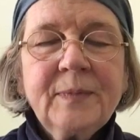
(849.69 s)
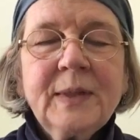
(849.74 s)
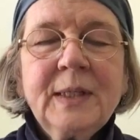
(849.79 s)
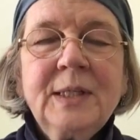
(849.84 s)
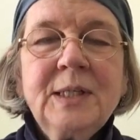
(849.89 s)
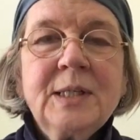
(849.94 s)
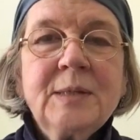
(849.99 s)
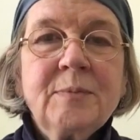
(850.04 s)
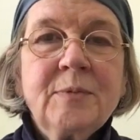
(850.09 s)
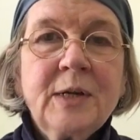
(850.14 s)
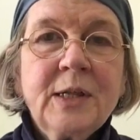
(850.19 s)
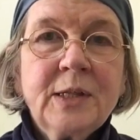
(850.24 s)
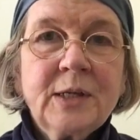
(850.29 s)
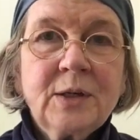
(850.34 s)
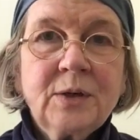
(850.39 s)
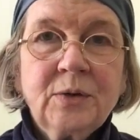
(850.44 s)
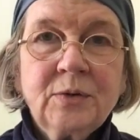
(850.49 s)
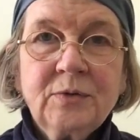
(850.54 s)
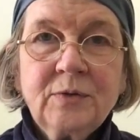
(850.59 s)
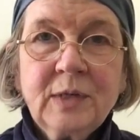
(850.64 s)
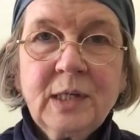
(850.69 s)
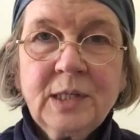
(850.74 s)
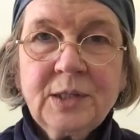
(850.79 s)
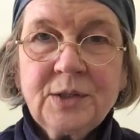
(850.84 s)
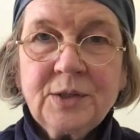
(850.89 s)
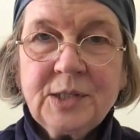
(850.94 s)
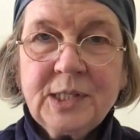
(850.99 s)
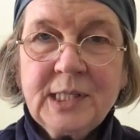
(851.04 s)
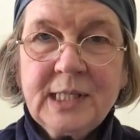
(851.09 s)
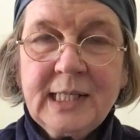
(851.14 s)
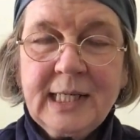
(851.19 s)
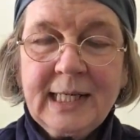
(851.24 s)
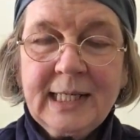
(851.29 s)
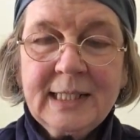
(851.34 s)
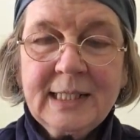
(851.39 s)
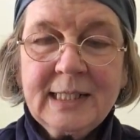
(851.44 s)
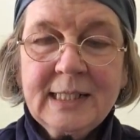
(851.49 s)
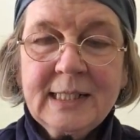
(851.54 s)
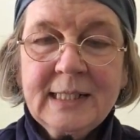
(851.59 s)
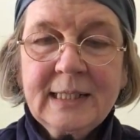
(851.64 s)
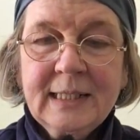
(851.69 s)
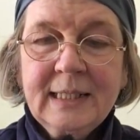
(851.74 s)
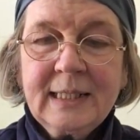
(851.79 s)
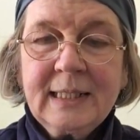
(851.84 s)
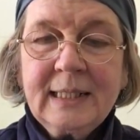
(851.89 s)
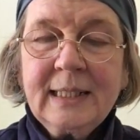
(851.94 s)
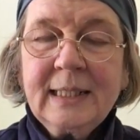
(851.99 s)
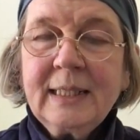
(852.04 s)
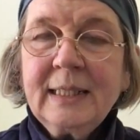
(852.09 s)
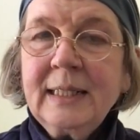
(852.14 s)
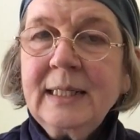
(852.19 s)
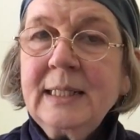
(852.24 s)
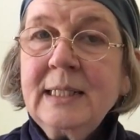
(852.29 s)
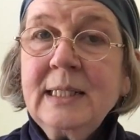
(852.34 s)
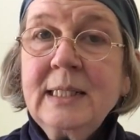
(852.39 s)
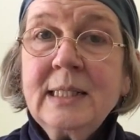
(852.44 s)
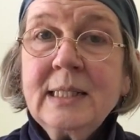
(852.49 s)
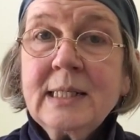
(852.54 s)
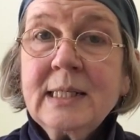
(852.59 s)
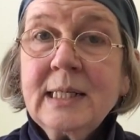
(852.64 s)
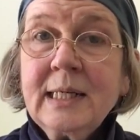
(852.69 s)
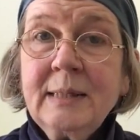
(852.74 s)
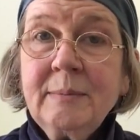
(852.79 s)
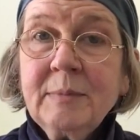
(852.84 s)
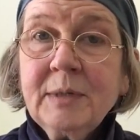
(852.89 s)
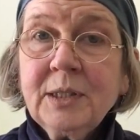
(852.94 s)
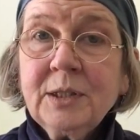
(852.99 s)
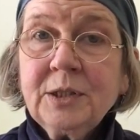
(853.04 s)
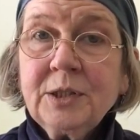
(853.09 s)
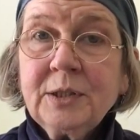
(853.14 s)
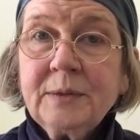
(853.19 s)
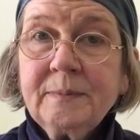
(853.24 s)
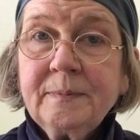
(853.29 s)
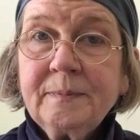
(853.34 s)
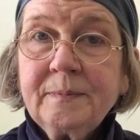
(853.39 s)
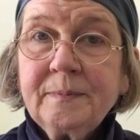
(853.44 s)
into Brother Conradus's hands, he didn't say much.